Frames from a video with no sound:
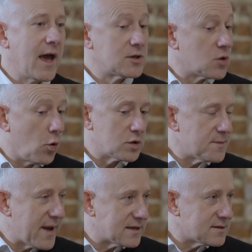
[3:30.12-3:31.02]
to
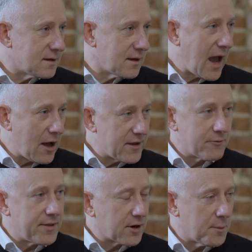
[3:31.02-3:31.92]
automate how they
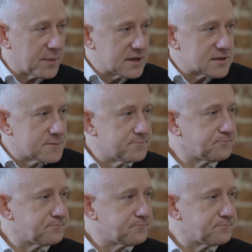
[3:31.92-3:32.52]
run their companies.